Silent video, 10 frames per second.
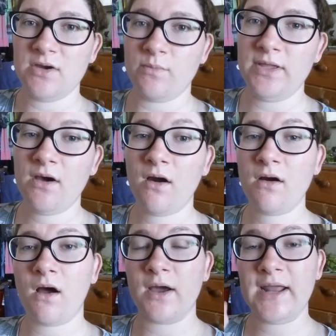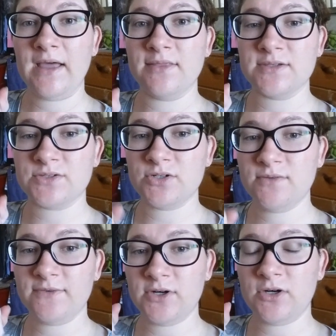We are on the
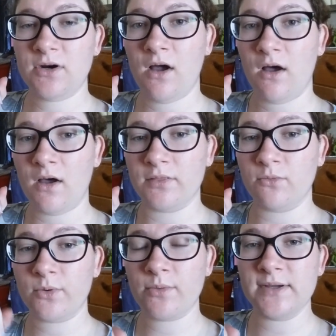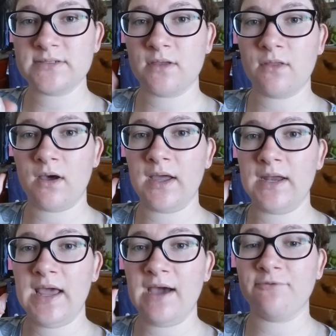server on Lord of the Rings
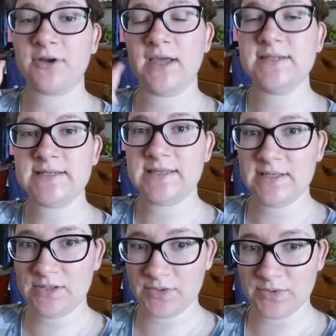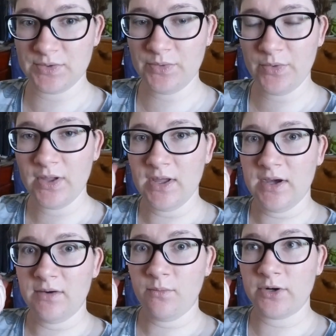Online, Evernight EU.
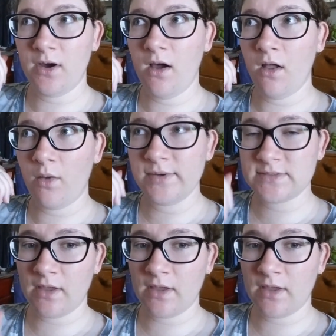We're not always